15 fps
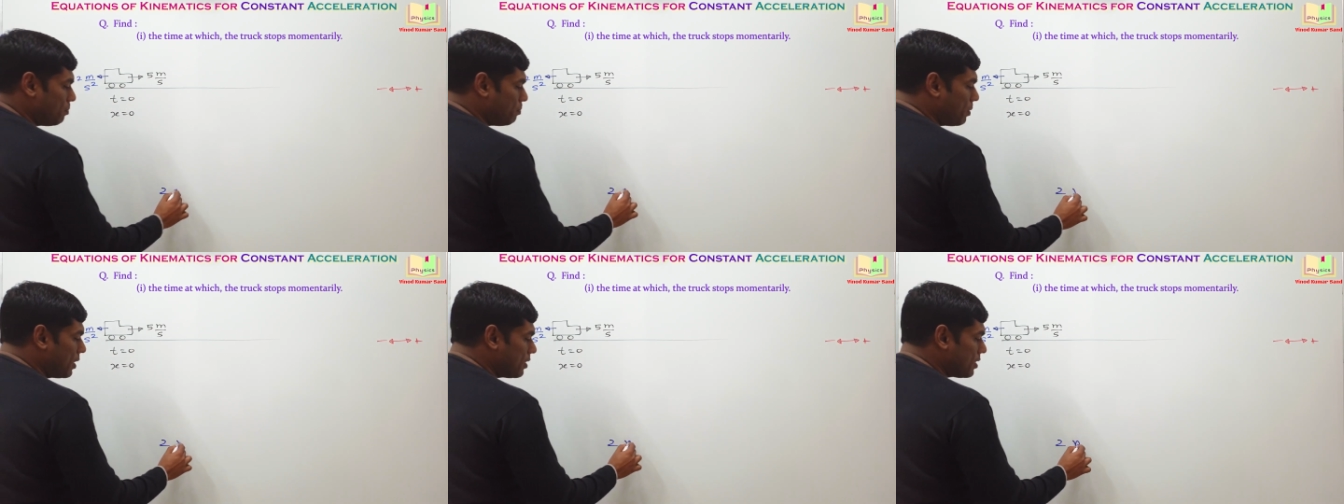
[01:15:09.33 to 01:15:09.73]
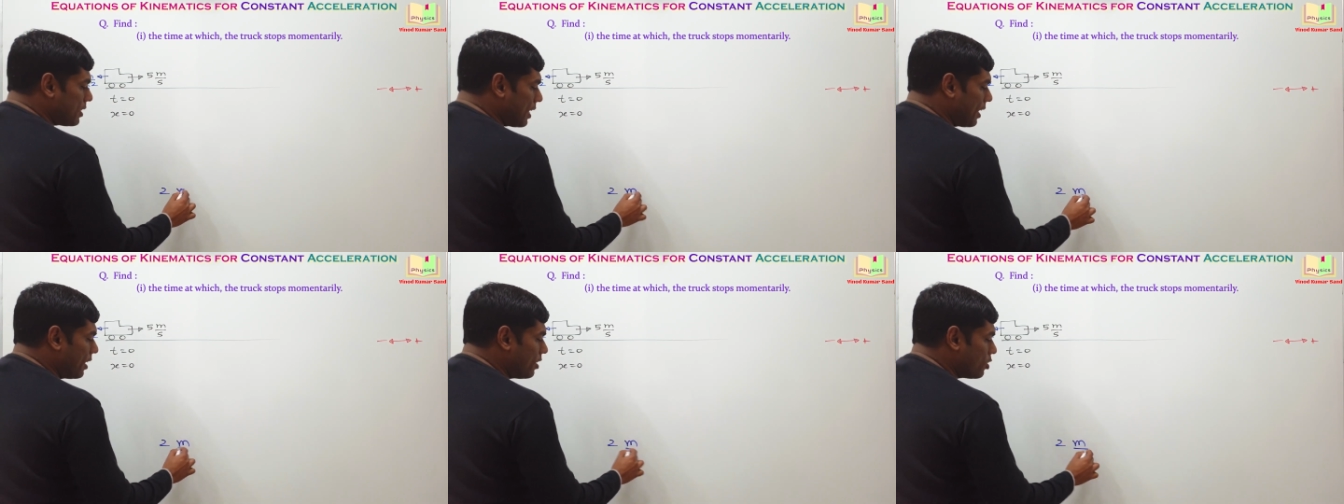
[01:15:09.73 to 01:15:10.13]
per
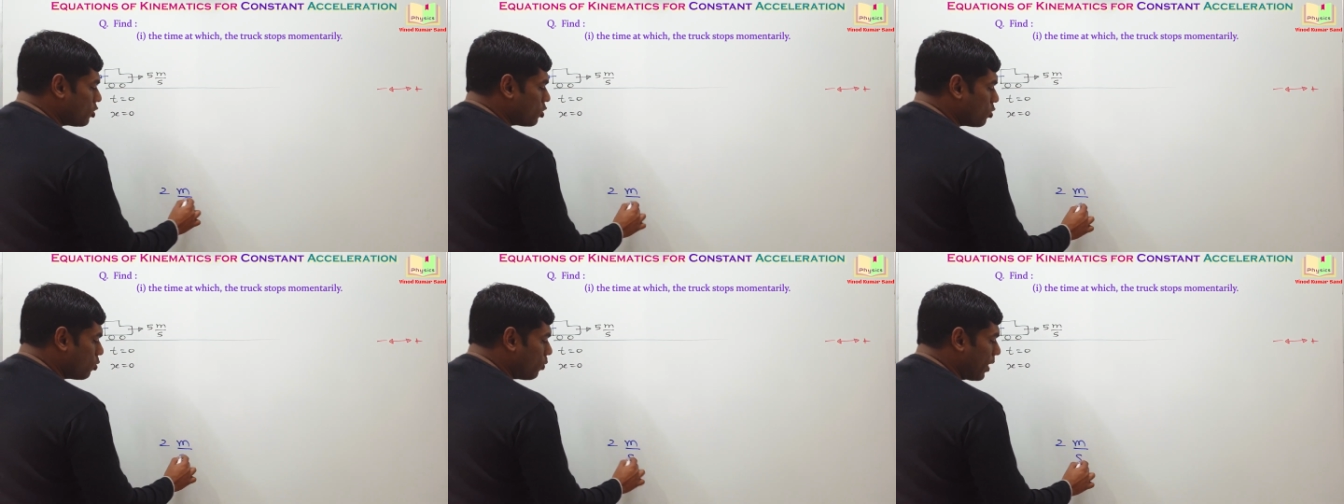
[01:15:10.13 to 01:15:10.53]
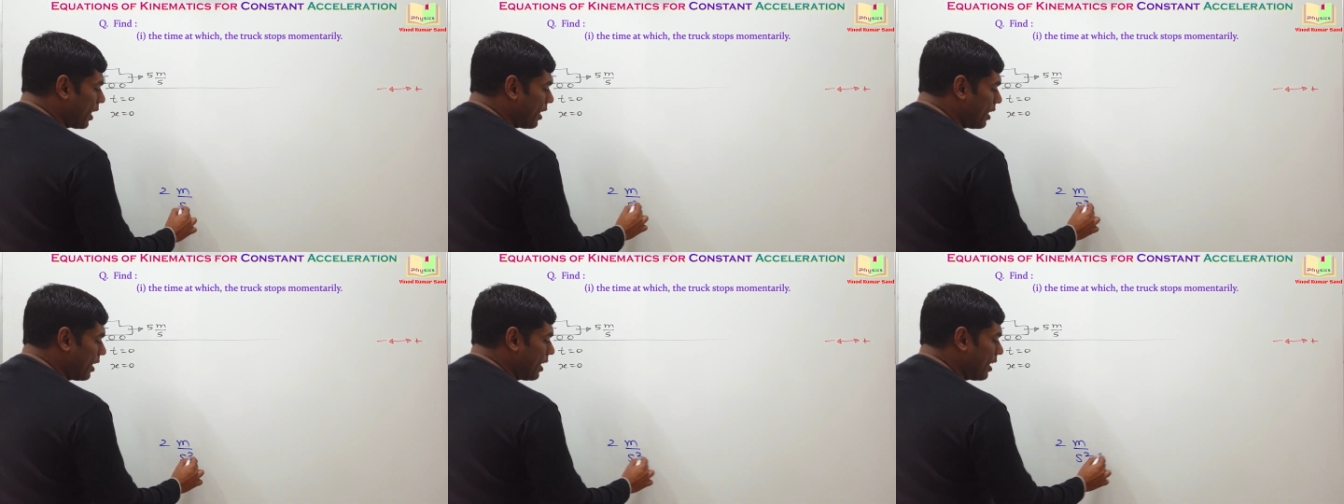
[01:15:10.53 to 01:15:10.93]
second
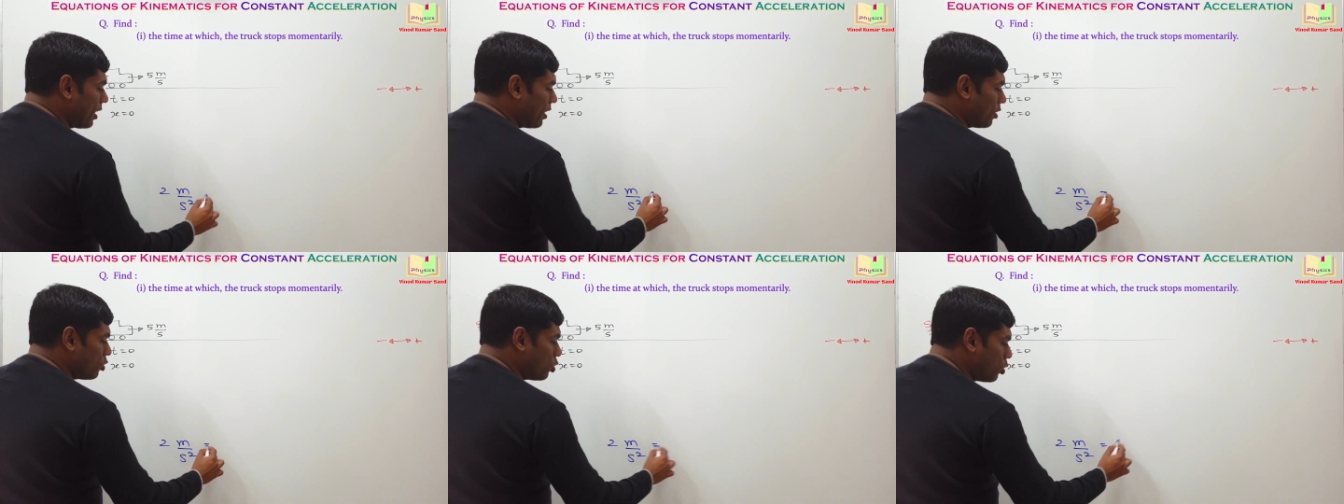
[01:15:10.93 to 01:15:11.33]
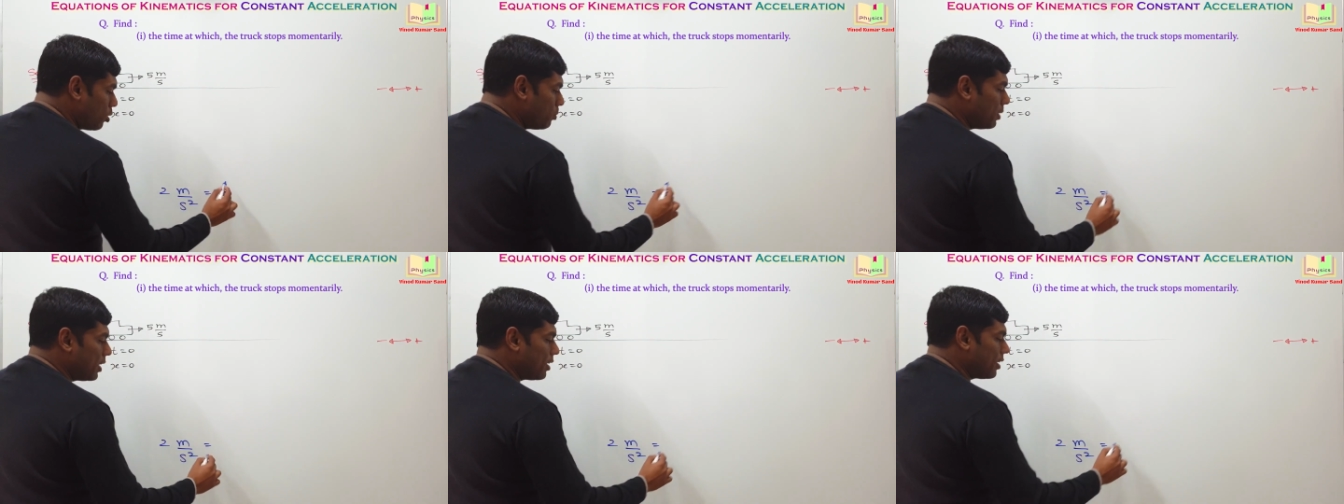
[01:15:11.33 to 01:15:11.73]
square
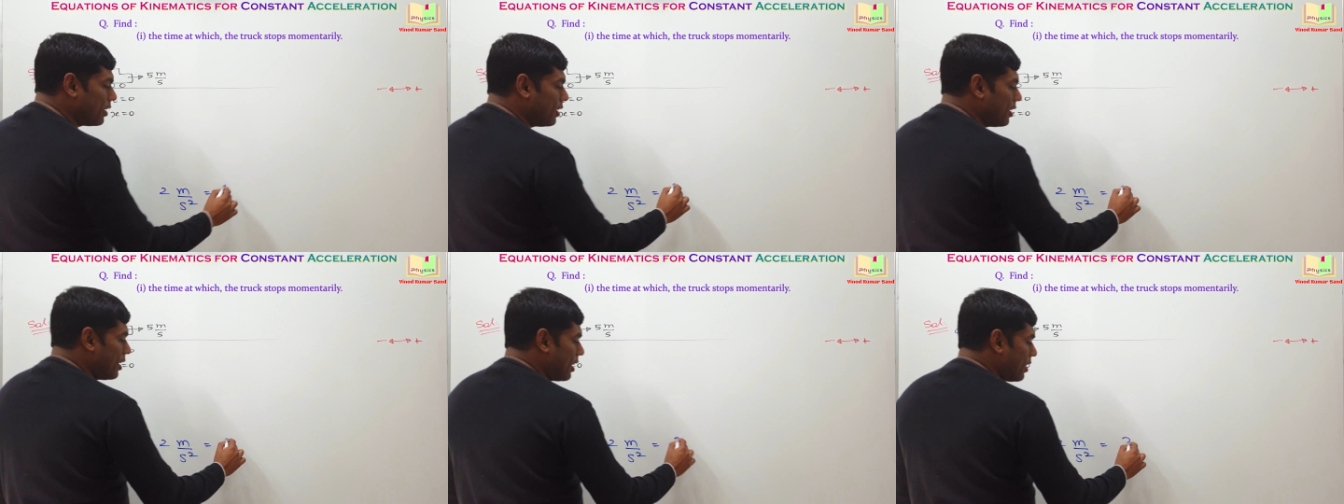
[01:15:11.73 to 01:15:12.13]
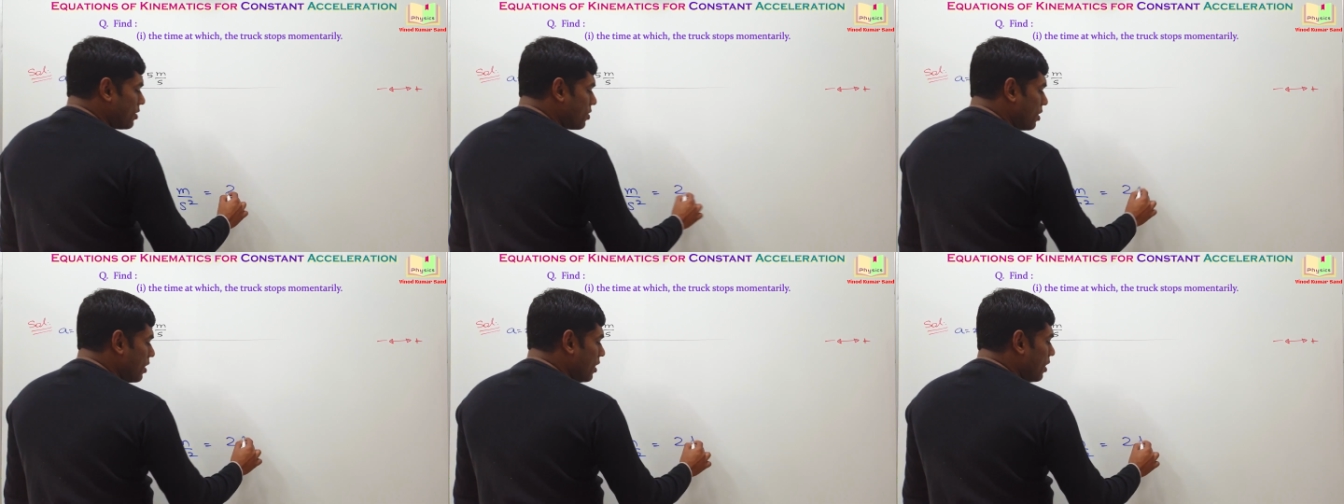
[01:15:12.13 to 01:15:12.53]
should be read
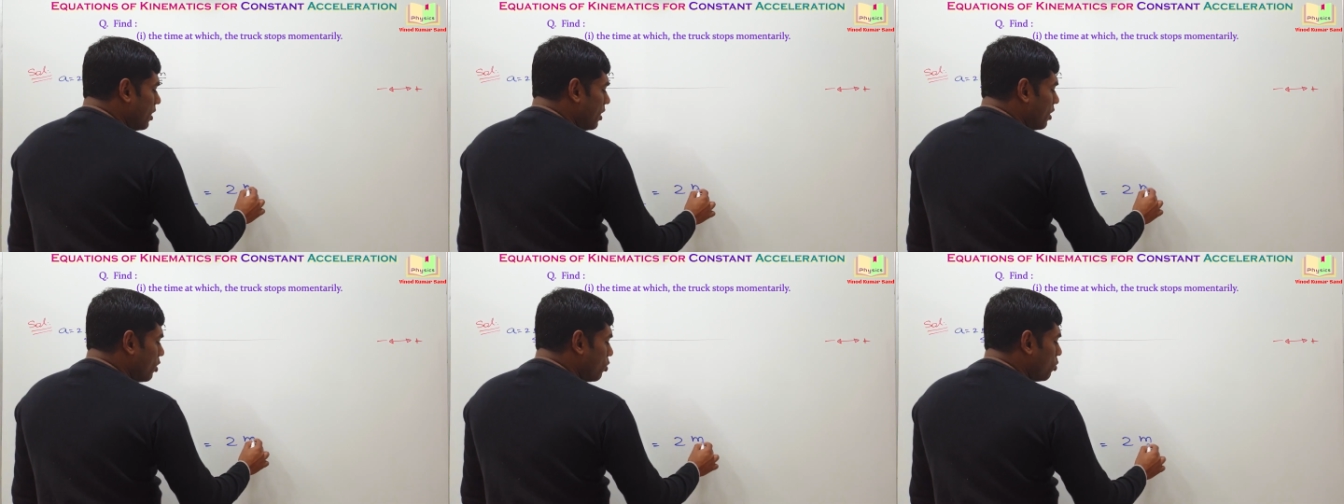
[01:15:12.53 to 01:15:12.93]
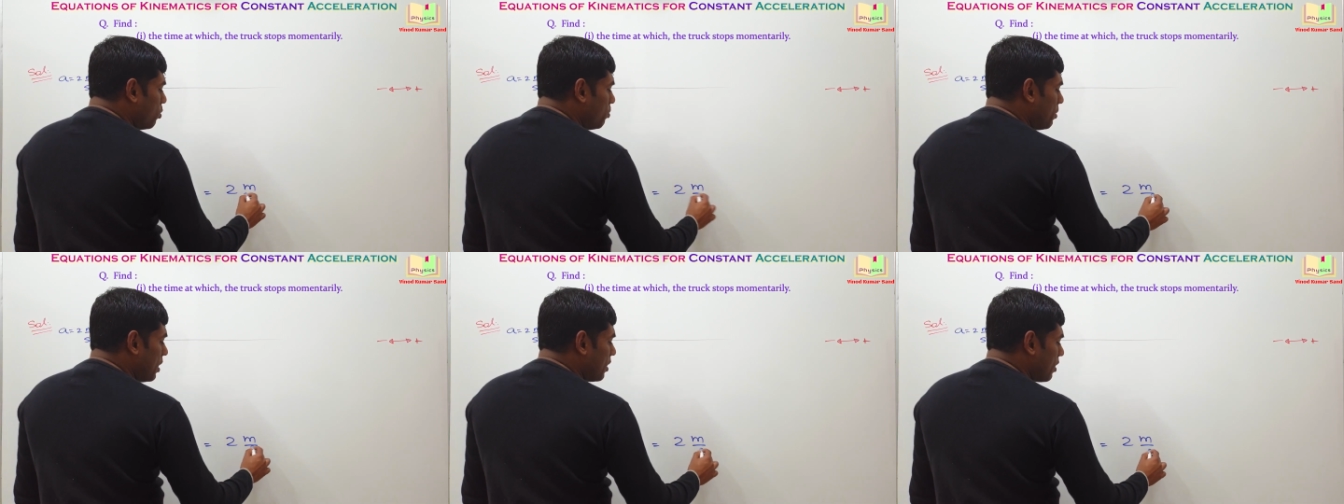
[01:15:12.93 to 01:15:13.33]
as 2
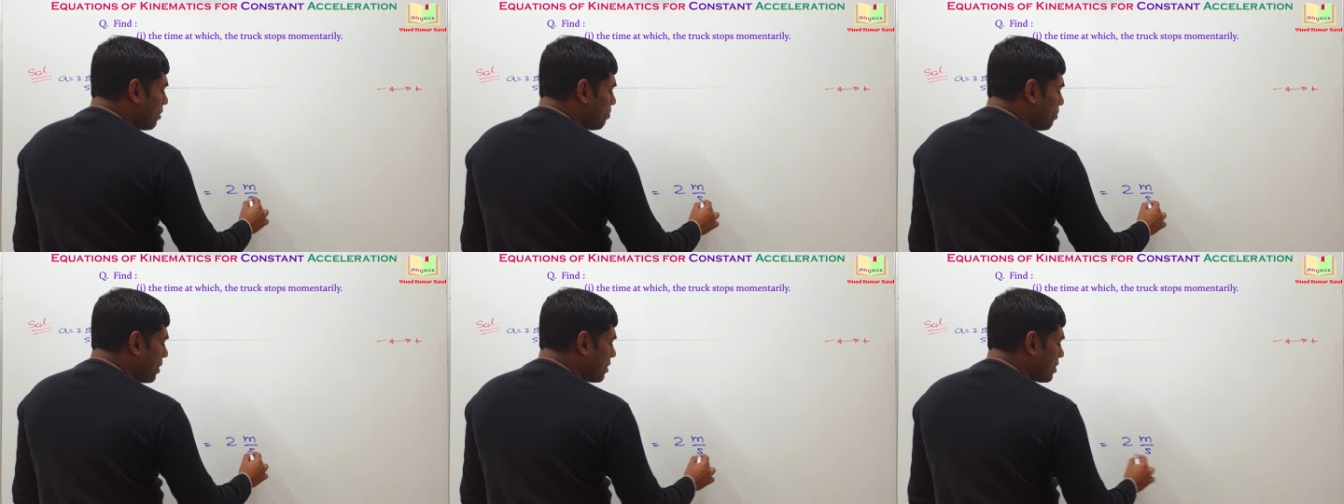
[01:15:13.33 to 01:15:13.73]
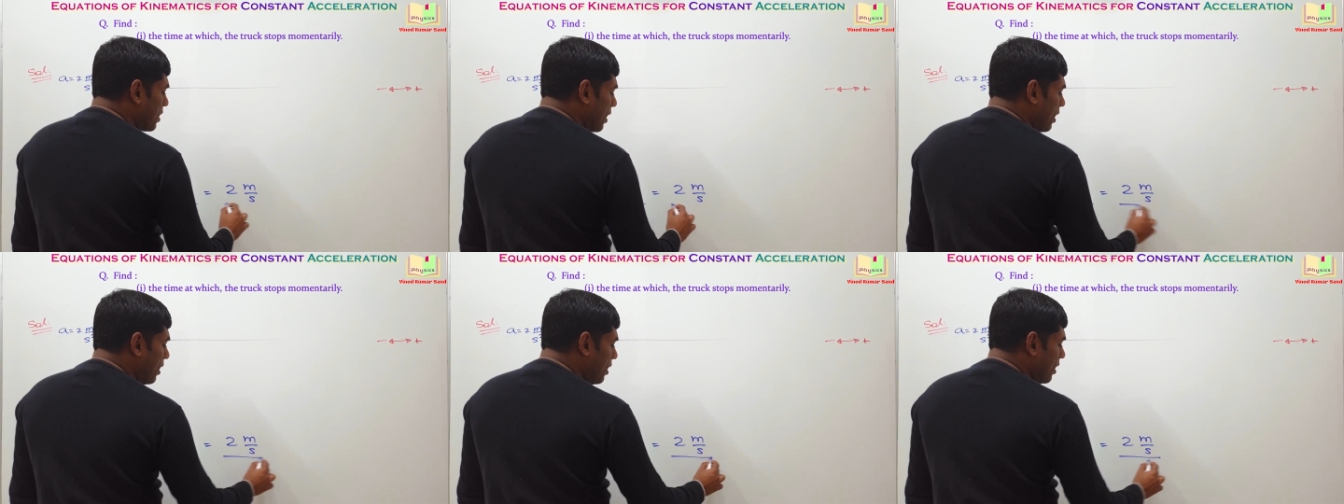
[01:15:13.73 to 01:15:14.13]
meter per
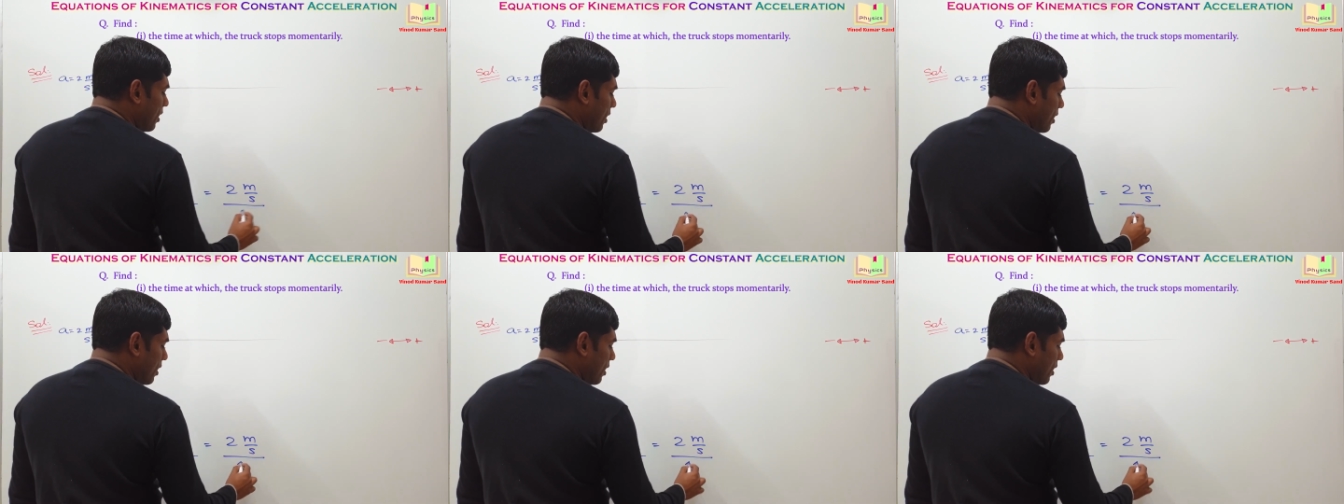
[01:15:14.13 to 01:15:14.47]
second